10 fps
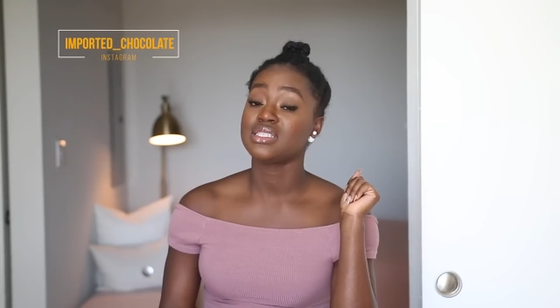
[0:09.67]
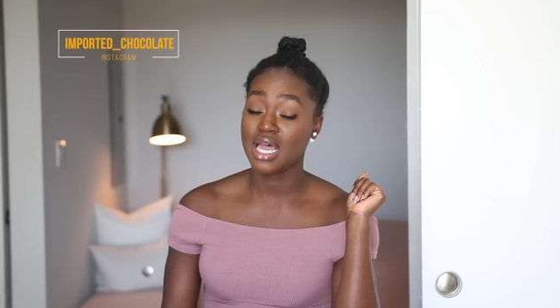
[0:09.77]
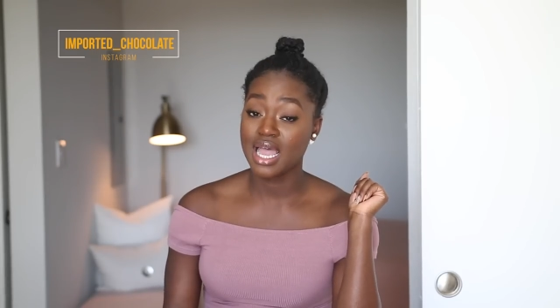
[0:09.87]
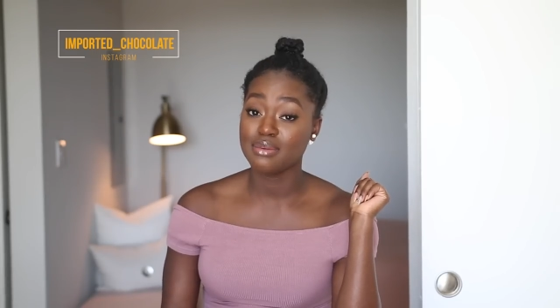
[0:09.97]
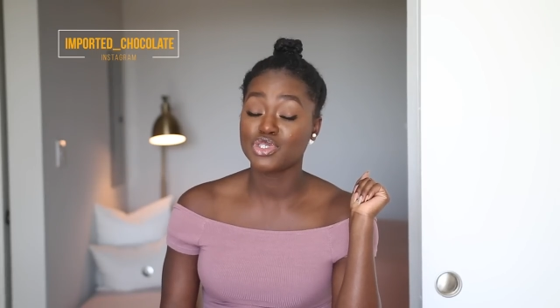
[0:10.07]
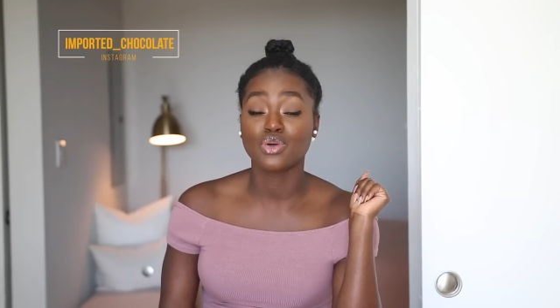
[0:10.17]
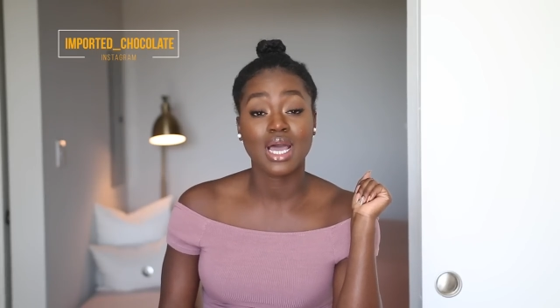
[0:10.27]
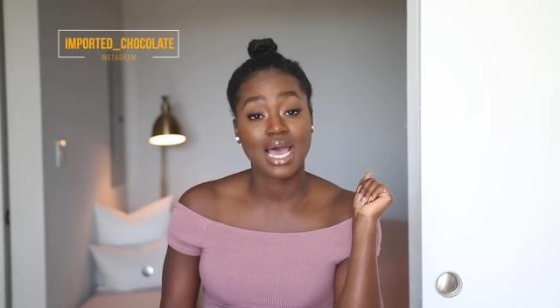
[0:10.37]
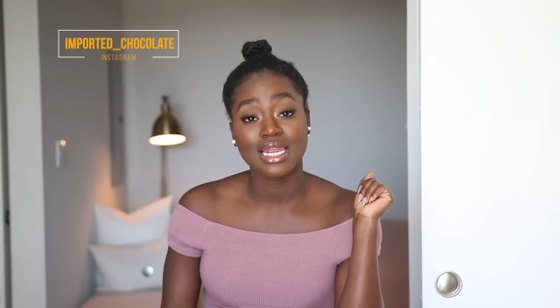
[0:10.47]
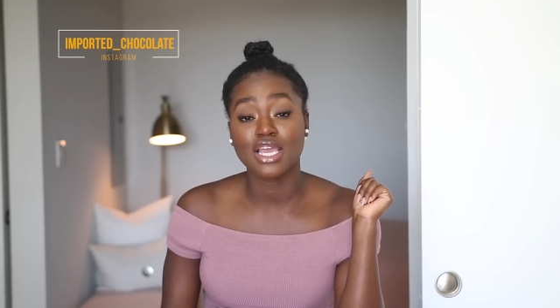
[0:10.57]
Time to
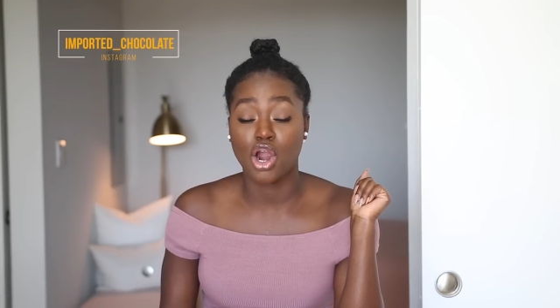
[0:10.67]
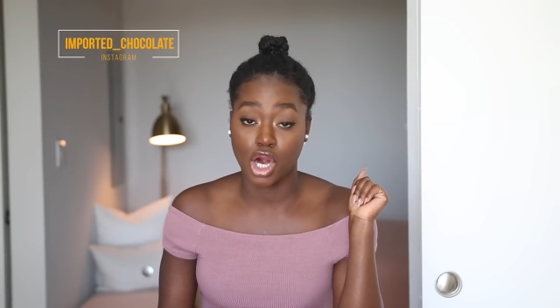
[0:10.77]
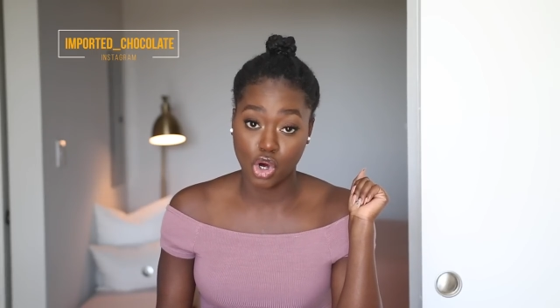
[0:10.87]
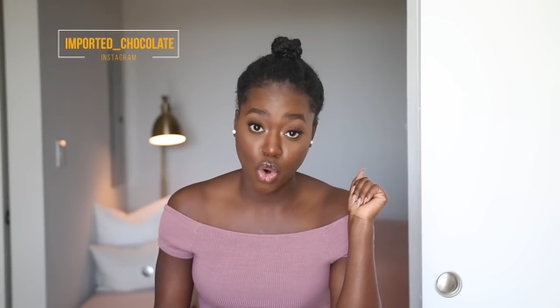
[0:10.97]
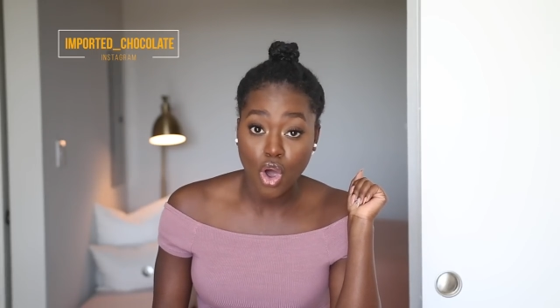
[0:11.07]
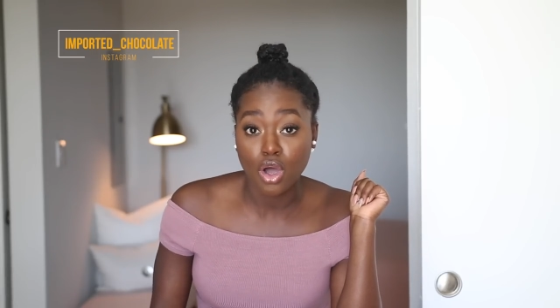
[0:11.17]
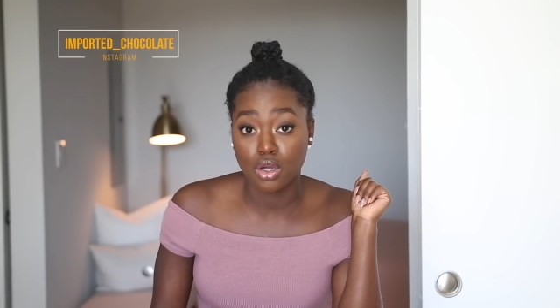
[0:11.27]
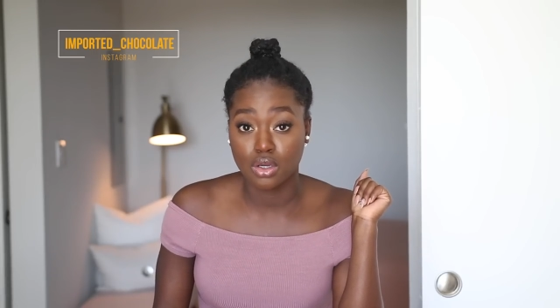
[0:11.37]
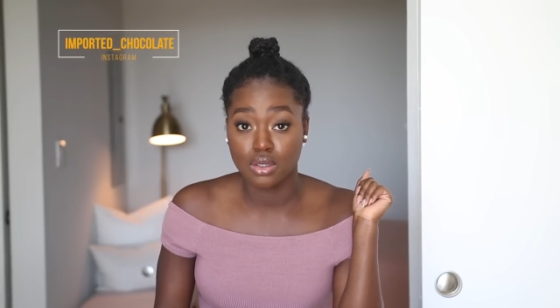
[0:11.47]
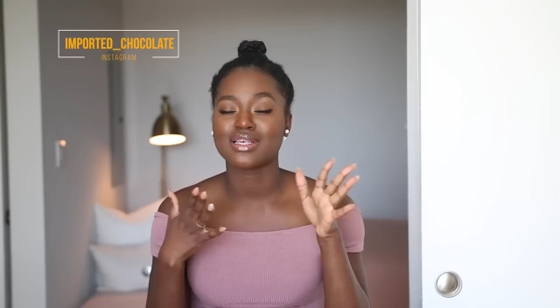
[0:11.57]
kale our
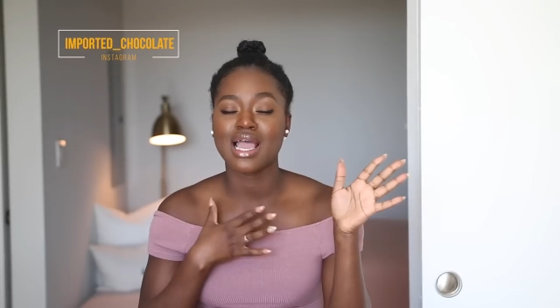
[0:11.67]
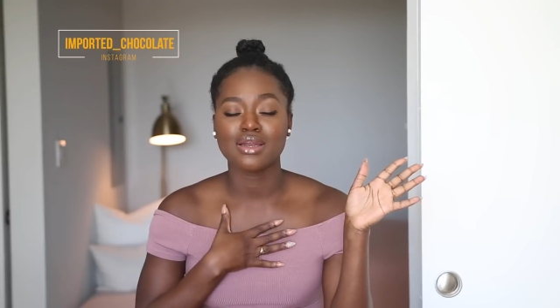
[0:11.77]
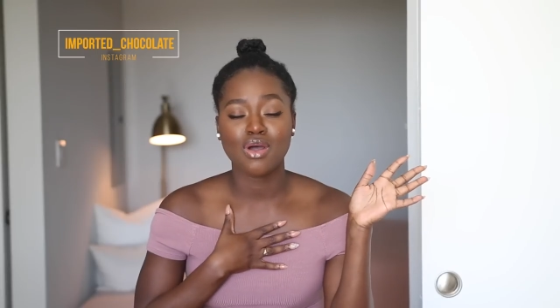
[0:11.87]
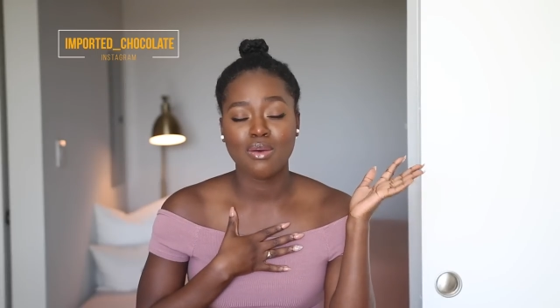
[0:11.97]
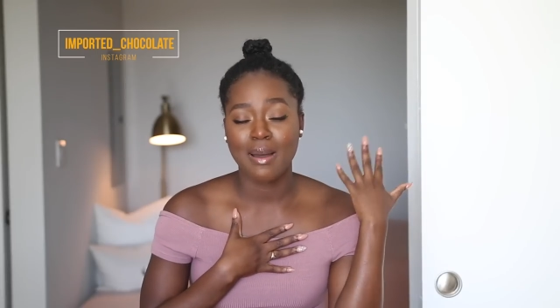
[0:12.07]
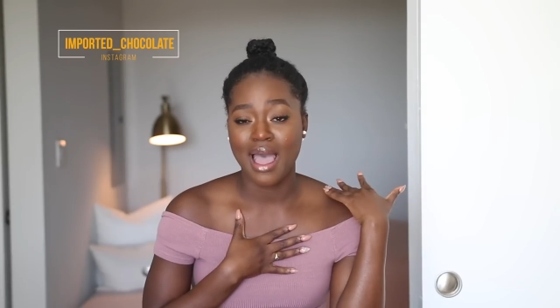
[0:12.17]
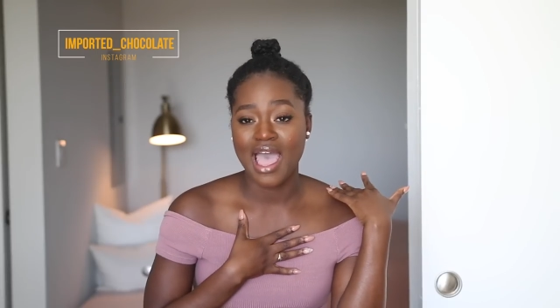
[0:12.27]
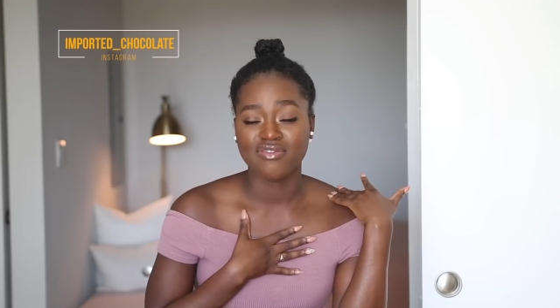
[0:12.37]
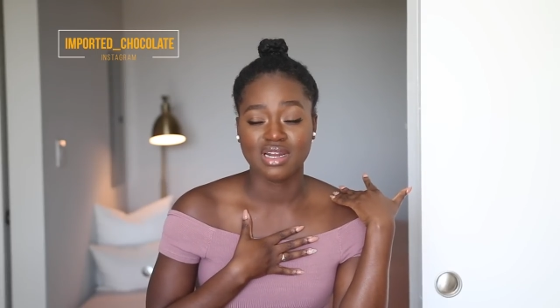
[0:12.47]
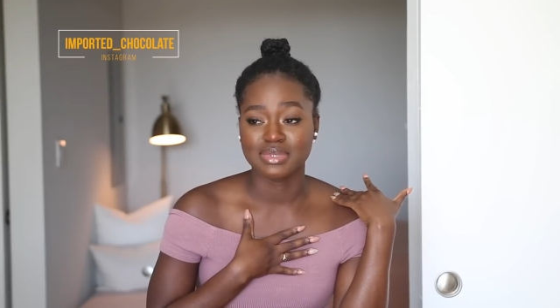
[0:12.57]
qual. So y'all know I
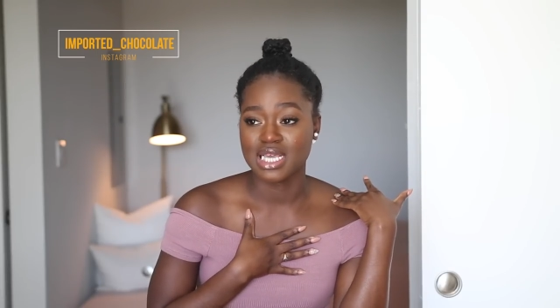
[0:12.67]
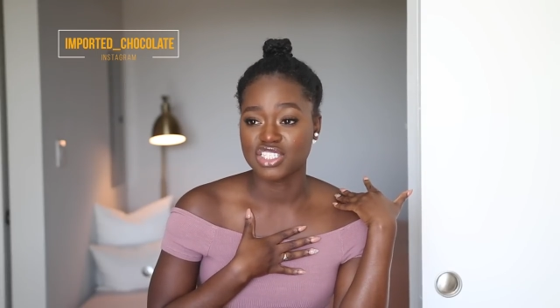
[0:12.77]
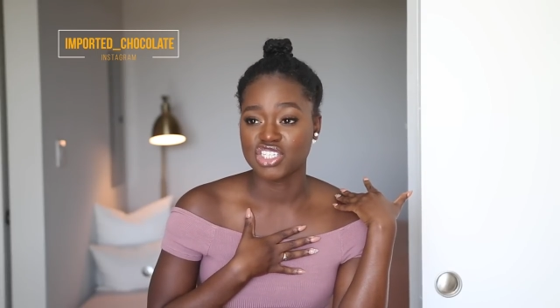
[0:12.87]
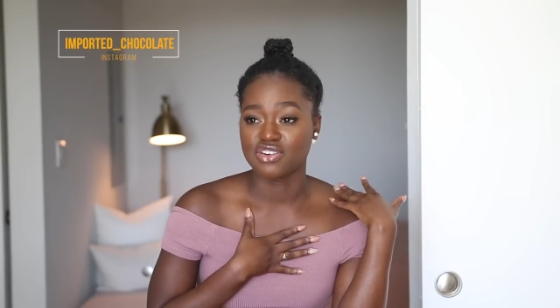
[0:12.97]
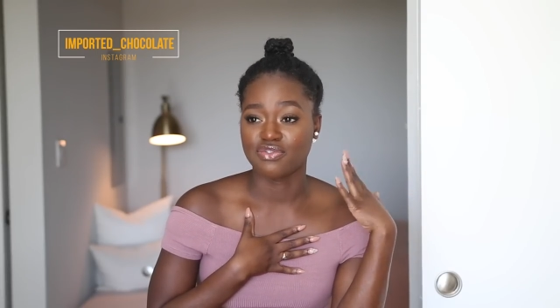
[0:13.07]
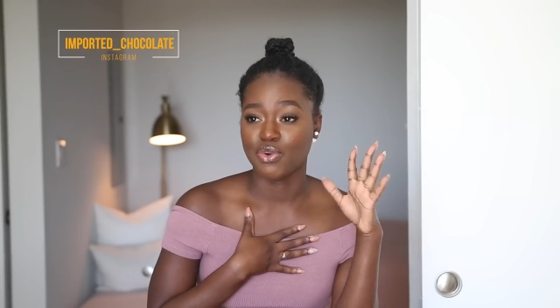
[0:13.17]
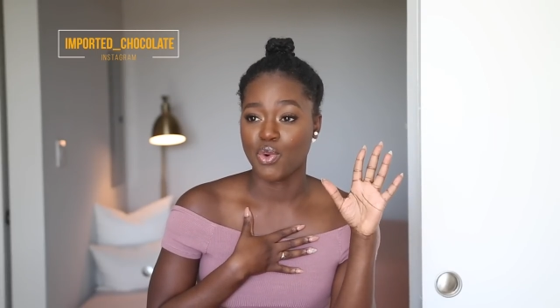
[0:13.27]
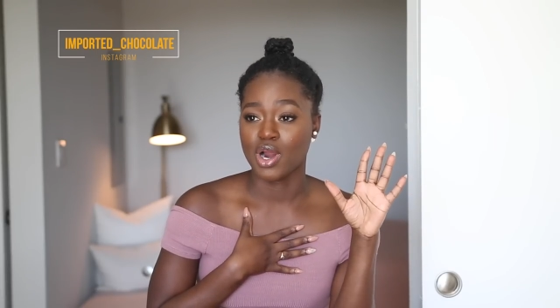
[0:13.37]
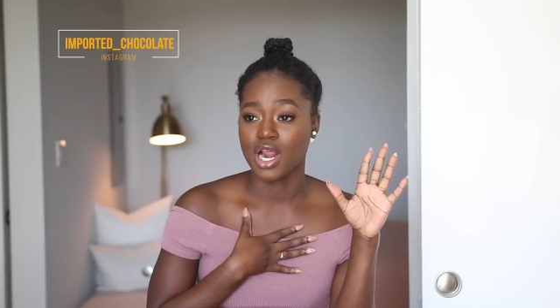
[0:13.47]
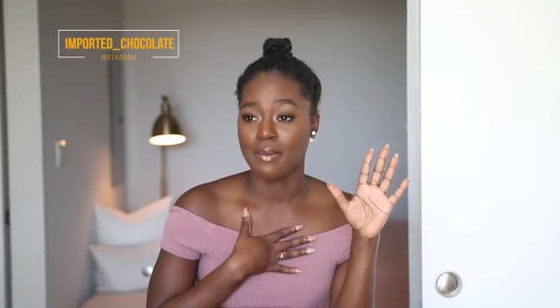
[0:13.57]
have an obsession
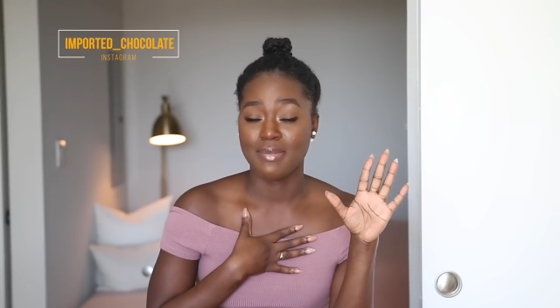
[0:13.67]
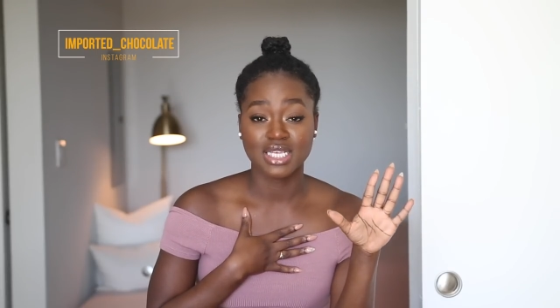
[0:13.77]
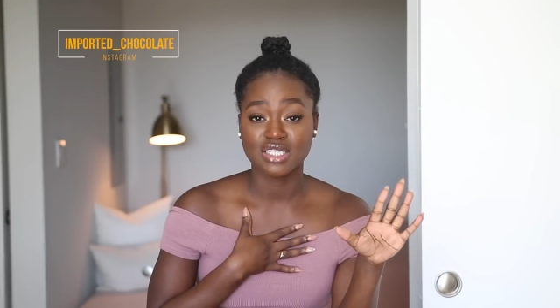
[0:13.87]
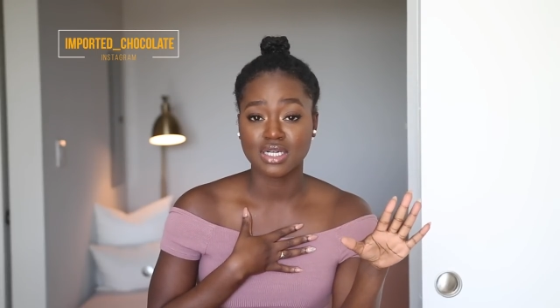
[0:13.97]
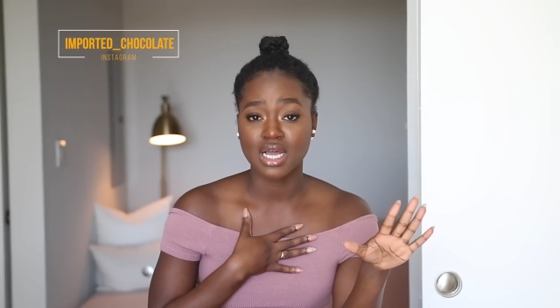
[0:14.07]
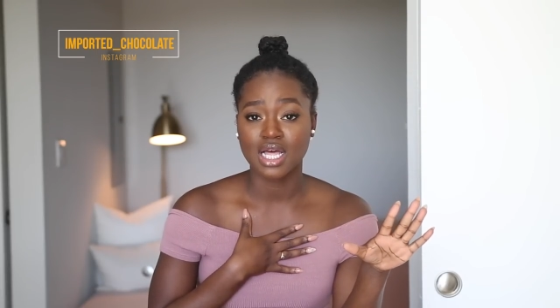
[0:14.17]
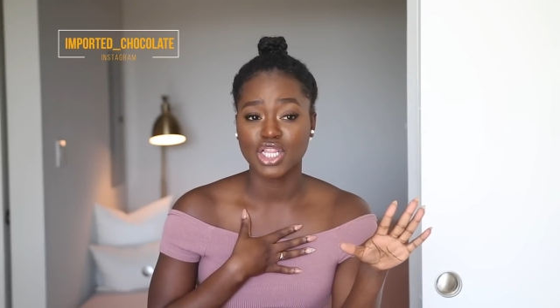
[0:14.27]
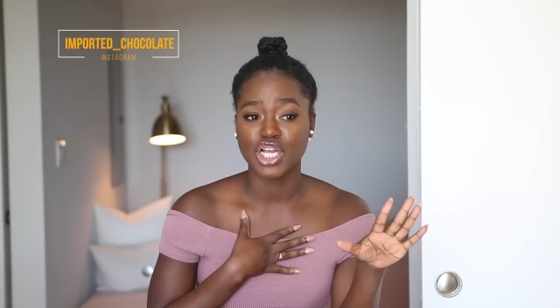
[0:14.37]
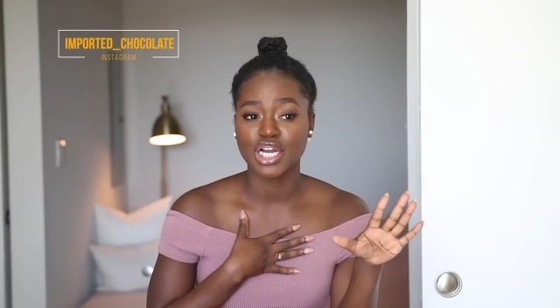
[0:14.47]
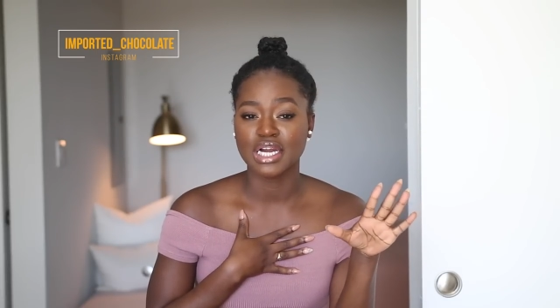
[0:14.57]
for mustard
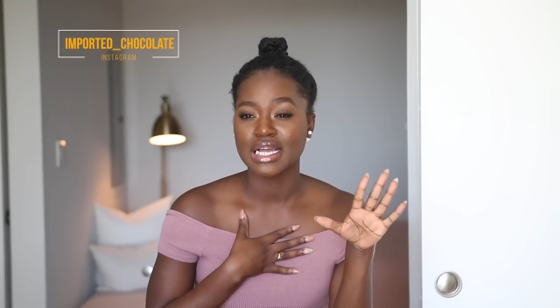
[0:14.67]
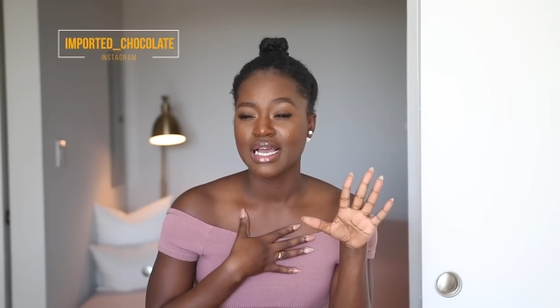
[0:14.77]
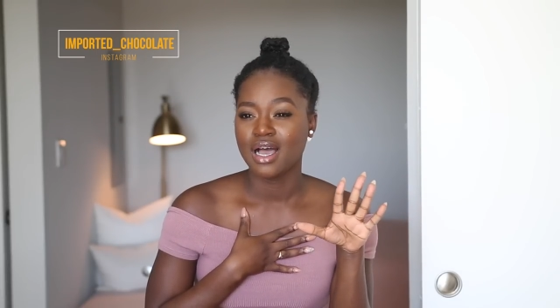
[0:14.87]
color,